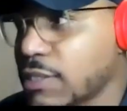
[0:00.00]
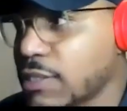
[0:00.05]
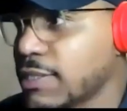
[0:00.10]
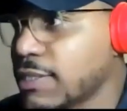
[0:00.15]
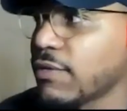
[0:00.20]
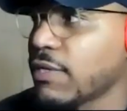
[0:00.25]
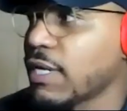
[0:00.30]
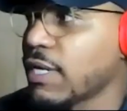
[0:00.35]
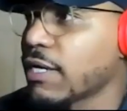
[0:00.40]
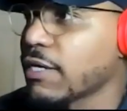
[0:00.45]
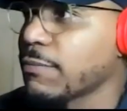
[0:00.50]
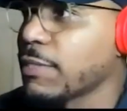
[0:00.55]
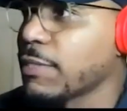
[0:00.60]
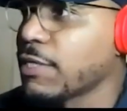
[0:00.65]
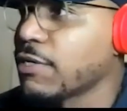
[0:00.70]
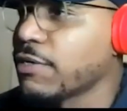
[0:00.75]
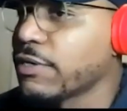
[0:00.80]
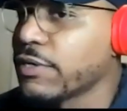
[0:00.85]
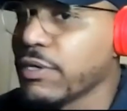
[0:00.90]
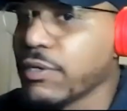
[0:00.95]
this
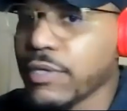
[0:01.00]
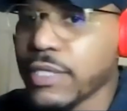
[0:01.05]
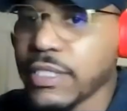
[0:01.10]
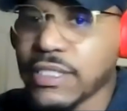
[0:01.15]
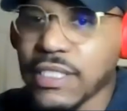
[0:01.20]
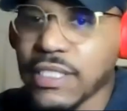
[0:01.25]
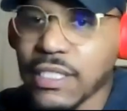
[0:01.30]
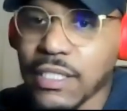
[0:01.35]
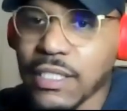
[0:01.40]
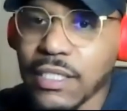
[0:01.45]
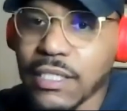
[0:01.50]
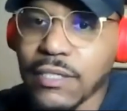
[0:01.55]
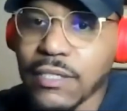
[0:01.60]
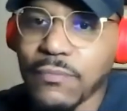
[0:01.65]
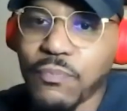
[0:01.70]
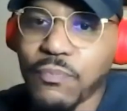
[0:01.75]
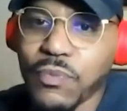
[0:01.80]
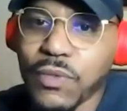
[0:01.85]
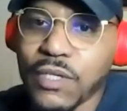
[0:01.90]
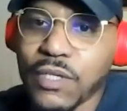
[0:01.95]
documentary recently.
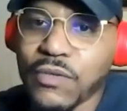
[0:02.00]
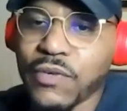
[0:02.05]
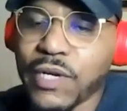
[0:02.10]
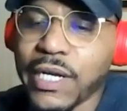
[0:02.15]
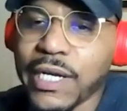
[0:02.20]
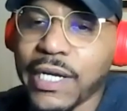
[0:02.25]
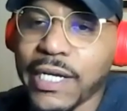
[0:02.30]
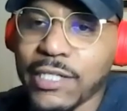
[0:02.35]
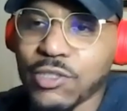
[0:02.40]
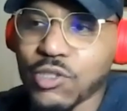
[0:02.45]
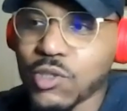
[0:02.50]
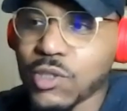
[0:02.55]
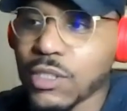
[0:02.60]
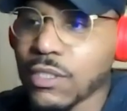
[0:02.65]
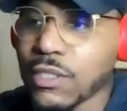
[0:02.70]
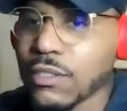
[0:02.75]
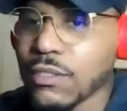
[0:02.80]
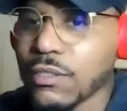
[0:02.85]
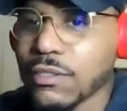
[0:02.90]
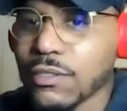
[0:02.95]
Very
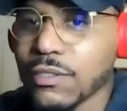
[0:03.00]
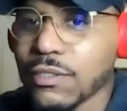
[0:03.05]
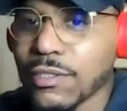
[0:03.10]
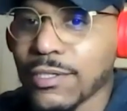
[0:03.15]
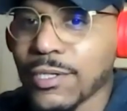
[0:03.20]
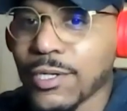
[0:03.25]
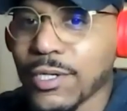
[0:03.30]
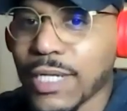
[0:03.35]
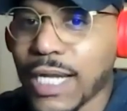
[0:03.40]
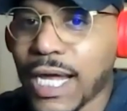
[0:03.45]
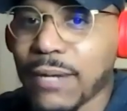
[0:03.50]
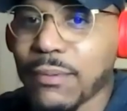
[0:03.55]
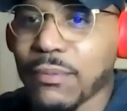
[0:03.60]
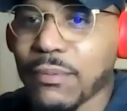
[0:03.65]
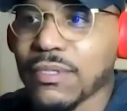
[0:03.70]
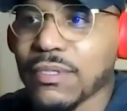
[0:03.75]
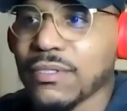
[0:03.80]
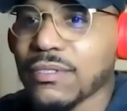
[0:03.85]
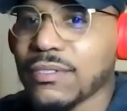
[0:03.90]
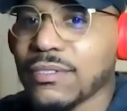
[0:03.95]
interesting. Not
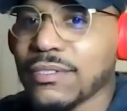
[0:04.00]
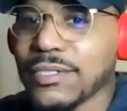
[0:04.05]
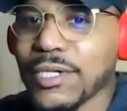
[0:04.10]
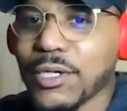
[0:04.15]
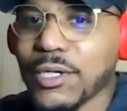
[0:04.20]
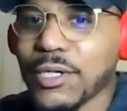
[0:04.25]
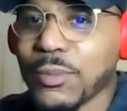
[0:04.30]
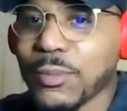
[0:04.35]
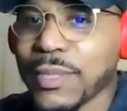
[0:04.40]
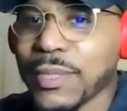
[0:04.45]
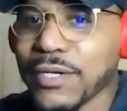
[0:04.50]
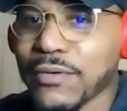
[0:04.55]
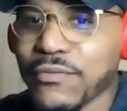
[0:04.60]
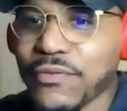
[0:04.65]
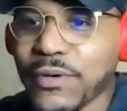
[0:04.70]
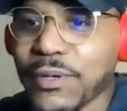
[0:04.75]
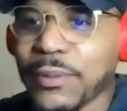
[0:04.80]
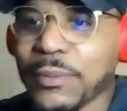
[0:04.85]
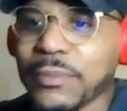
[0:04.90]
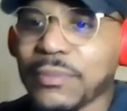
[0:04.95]
being
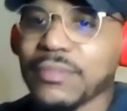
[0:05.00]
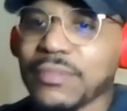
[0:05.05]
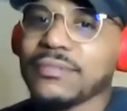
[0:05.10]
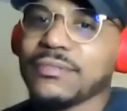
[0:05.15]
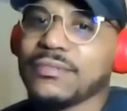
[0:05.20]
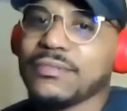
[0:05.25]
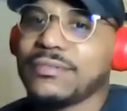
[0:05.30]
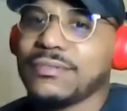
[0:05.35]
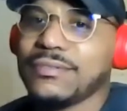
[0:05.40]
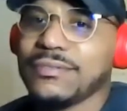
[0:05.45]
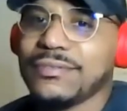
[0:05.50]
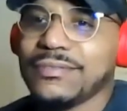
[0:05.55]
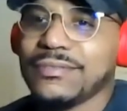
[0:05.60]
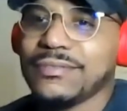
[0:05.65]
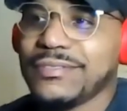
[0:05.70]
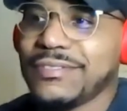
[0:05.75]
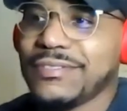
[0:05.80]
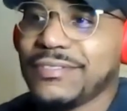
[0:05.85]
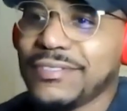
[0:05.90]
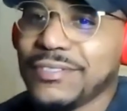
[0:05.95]
from
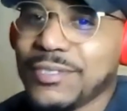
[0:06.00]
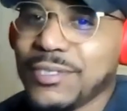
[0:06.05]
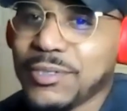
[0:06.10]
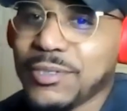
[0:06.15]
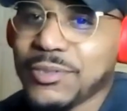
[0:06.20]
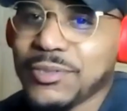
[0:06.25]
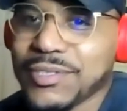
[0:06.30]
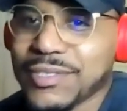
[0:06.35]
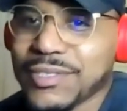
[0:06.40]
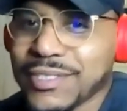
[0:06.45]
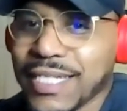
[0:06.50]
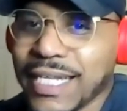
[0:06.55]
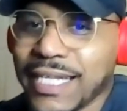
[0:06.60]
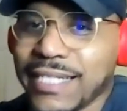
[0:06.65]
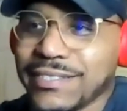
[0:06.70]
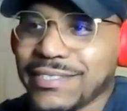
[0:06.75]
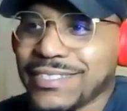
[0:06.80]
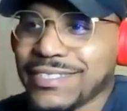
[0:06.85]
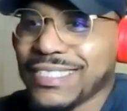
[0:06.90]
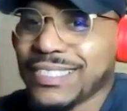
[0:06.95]
the
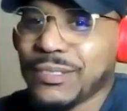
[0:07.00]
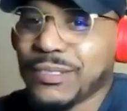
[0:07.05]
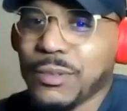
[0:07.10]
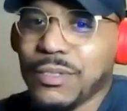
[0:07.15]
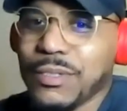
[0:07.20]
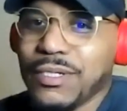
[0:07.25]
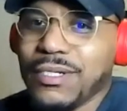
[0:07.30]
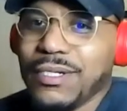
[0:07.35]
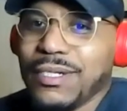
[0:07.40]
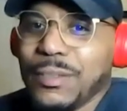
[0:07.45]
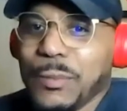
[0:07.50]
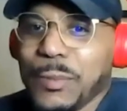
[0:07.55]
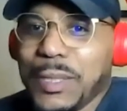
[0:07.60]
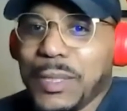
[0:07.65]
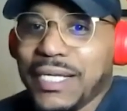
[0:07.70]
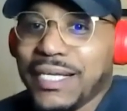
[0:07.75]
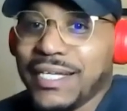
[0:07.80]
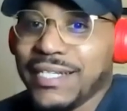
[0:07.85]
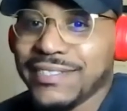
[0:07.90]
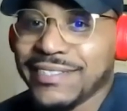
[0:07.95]
states,
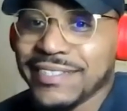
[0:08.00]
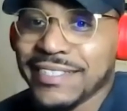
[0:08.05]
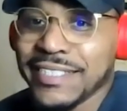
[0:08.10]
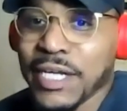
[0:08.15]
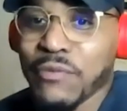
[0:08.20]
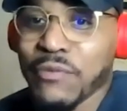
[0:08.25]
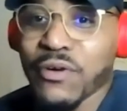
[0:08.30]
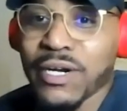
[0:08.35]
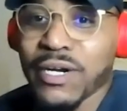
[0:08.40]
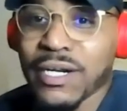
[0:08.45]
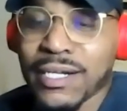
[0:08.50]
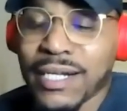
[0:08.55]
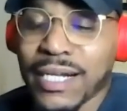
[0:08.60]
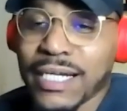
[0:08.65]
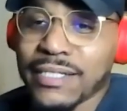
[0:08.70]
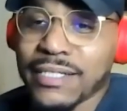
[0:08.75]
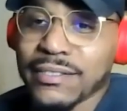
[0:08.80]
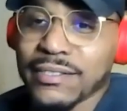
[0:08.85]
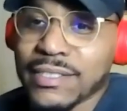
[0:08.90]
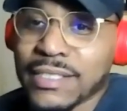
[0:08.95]
it's different.
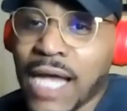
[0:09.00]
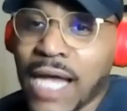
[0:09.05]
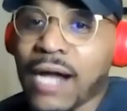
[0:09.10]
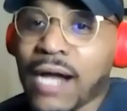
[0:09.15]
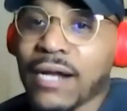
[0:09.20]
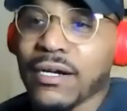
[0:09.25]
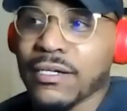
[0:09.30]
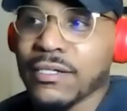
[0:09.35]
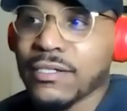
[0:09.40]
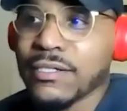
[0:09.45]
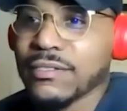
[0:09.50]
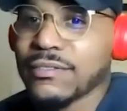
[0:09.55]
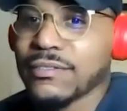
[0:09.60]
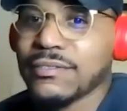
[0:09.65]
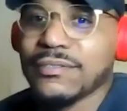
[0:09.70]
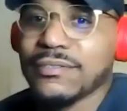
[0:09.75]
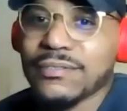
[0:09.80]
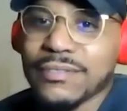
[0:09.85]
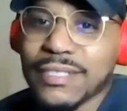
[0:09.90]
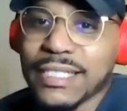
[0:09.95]
Like soccer,
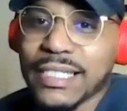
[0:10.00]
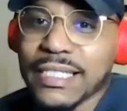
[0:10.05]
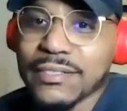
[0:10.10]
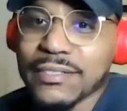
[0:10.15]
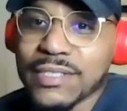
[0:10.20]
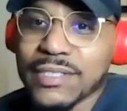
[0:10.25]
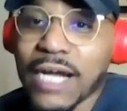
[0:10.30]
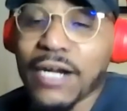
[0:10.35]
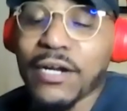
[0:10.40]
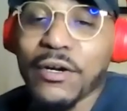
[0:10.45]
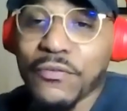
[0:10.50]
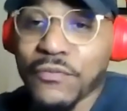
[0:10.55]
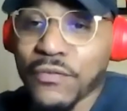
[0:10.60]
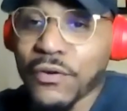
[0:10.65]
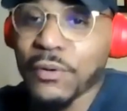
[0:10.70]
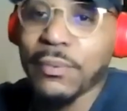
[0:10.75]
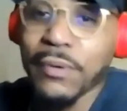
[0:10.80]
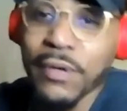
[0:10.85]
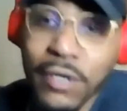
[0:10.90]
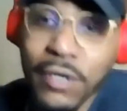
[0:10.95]

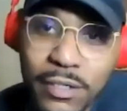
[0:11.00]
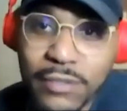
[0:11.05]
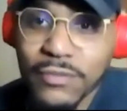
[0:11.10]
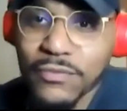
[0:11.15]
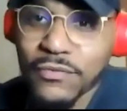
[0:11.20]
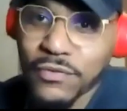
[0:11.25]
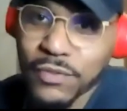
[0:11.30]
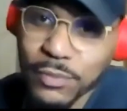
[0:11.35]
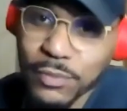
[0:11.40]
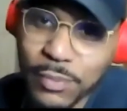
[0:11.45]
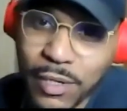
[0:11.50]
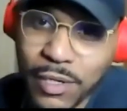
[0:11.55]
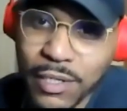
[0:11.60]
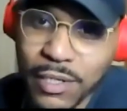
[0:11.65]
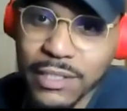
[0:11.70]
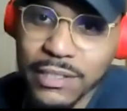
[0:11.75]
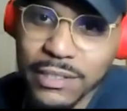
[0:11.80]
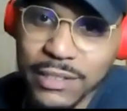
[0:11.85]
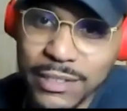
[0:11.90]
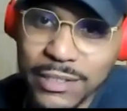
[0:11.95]
football. Football
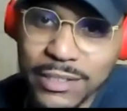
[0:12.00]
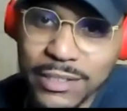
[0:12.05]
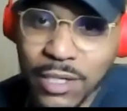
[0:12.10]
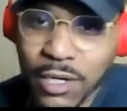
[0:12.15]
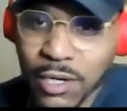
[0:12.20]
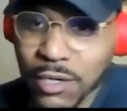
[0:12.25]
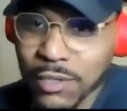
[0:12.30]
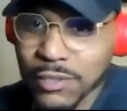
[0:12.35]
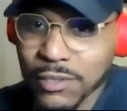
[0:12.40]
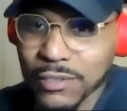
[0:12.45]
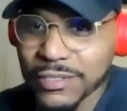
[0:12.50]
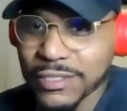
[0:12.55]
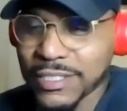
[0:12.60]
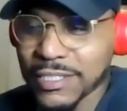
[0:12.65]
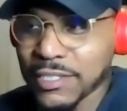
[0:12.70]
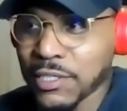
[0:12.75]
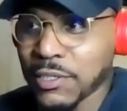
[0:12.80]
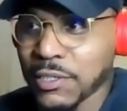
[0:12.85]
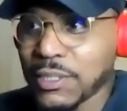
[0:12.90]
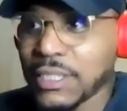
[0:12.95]
is called.
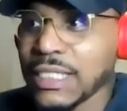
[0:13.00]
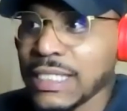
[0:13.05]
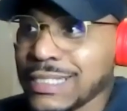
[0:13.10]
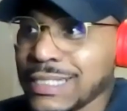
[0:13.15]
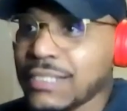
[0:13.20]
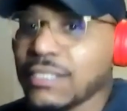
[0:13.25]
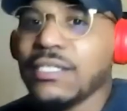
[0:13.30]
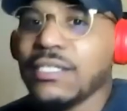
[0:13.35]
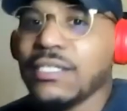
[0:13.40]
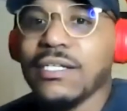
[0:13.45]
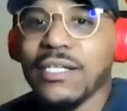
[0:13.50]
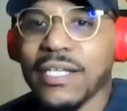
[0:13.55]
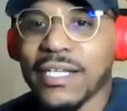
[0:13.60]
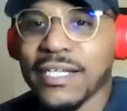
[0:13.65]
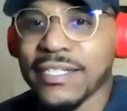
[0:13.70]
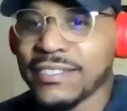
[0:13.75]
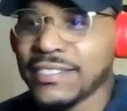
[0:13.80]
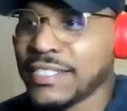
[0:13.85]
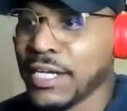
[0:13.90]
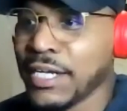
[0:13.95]
Is
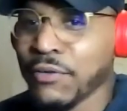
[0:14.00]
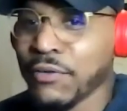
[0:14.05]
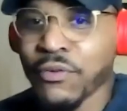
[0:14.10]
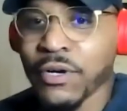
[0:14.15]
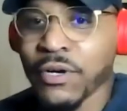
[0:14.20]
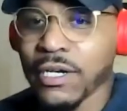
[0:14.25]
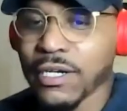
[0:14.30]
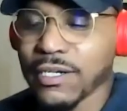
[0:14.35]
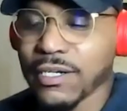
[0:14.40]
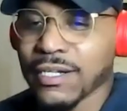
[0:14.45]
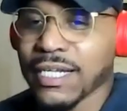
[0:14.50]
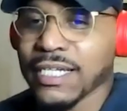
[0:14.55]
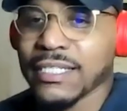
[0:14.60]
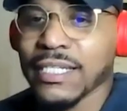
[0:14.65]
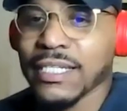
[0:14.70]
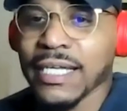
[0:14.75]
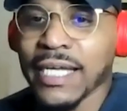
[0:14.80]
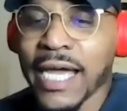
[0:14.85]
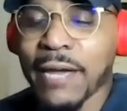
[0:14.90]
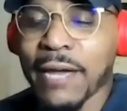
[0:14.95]
it's different. Like
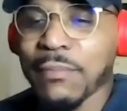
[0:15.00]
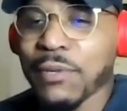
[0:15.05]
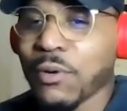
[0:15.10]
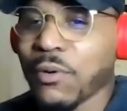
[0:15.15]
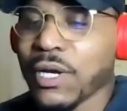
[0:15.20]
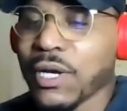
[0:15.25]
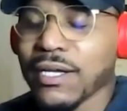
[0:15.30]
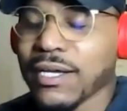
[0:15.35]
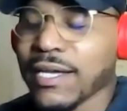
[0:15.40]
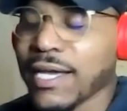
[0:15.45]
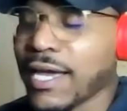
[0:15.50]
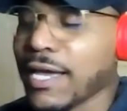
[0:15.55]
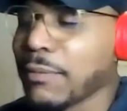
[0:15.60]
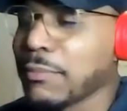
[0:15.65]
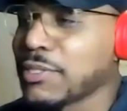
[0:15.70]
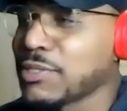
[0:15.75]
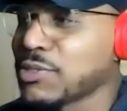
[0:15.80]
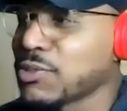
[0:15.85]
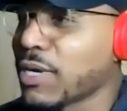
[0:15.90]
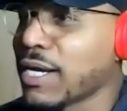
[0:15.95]
the way the
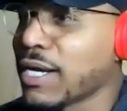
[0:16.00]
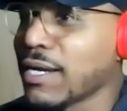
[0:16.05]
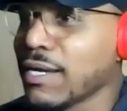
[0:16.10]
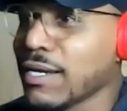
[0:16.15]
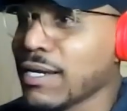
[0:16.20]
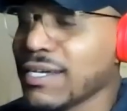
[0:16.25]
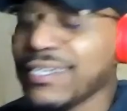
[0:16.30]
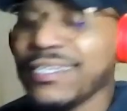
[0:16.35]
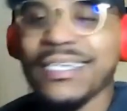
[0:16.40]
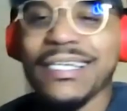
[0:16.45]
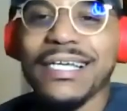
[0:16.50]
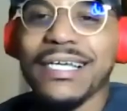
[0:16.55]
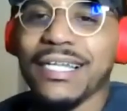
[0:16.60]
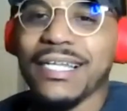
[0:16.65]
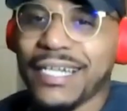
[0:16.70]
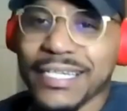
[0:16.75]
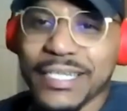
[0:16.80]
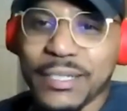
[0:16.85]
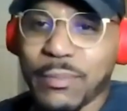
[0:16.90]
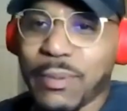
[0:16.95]
game is ran,
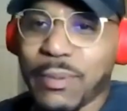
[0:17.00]
like the